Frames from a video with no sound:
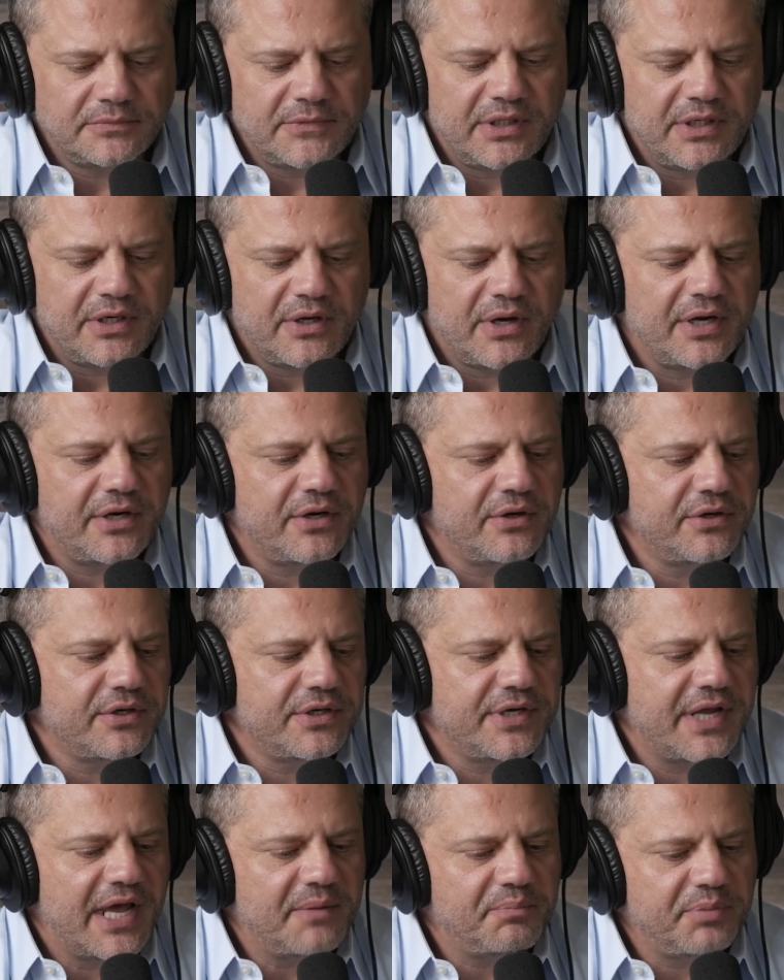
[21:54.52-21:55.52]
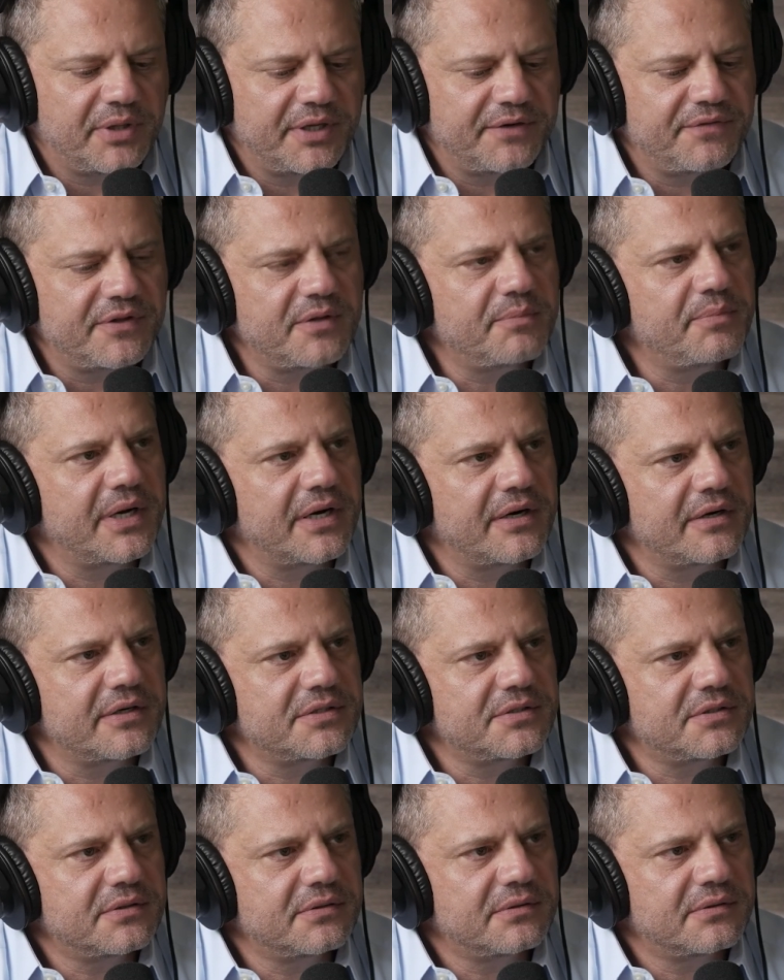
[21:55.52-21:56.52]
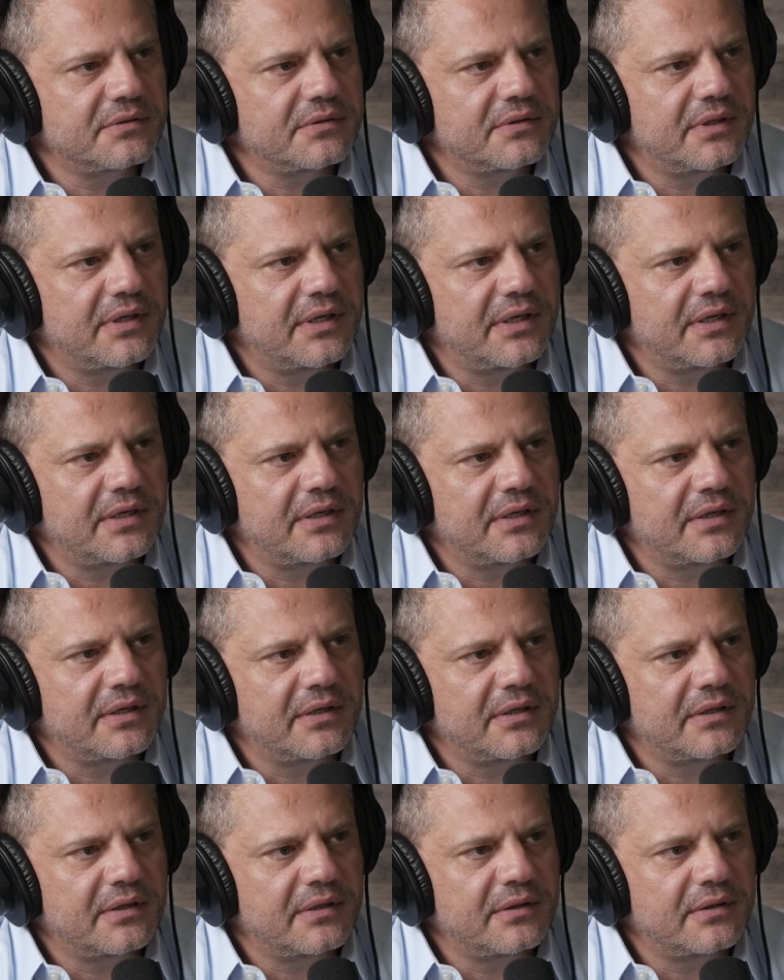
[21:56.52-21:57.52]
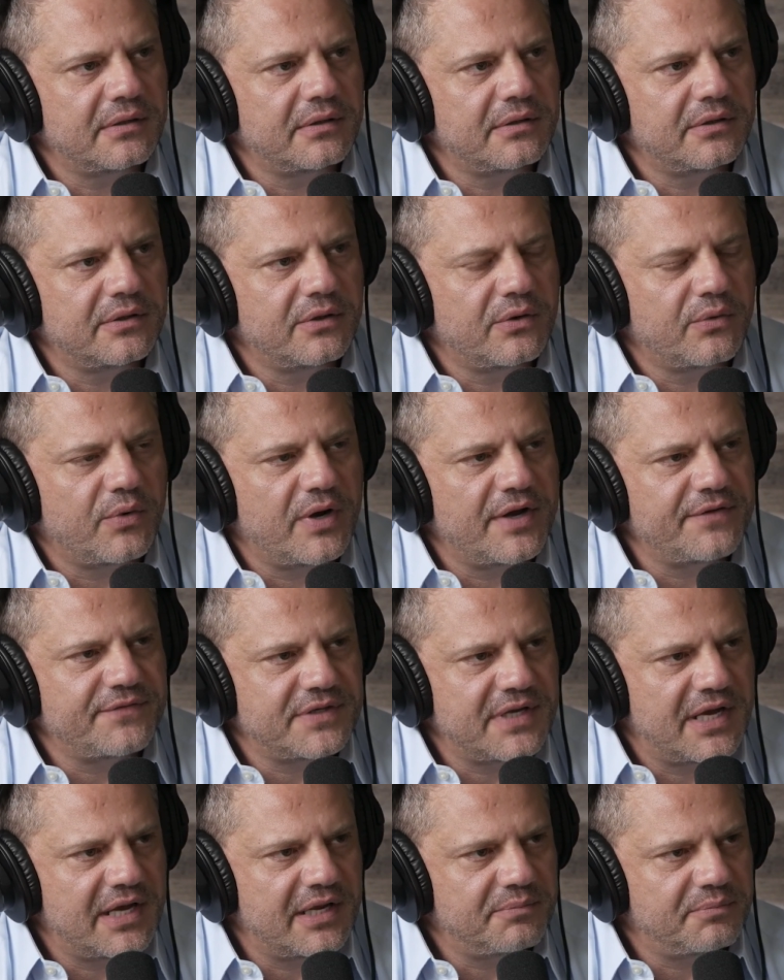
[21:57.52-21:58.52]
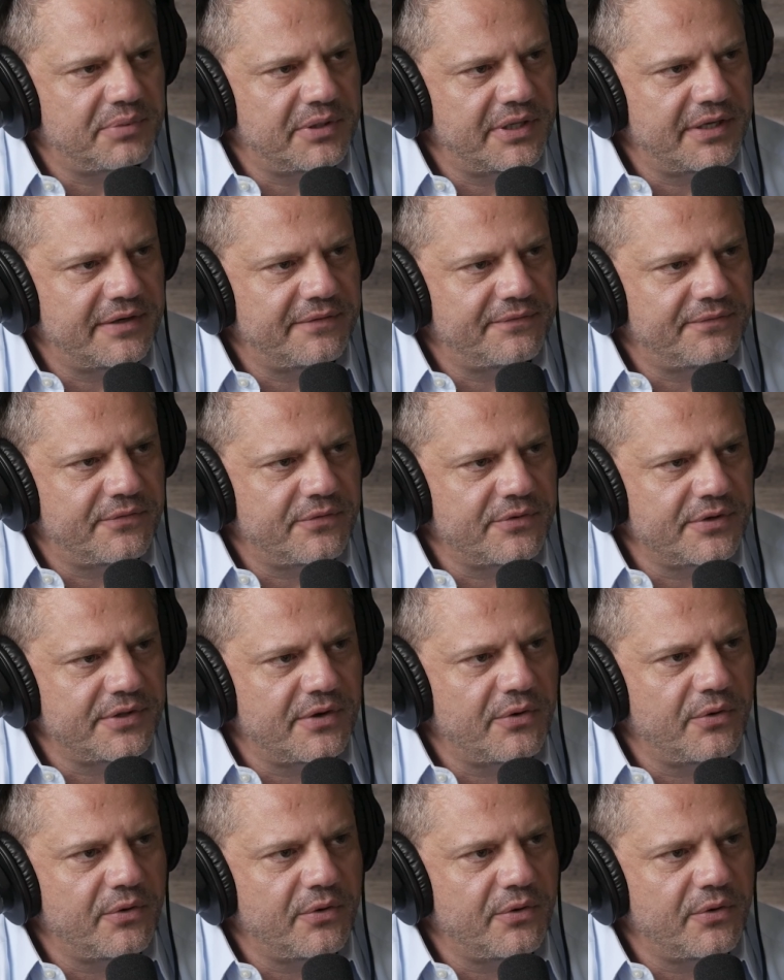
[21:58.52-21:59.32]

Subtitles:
I know your dad played for the Bears and your wife's dad played for the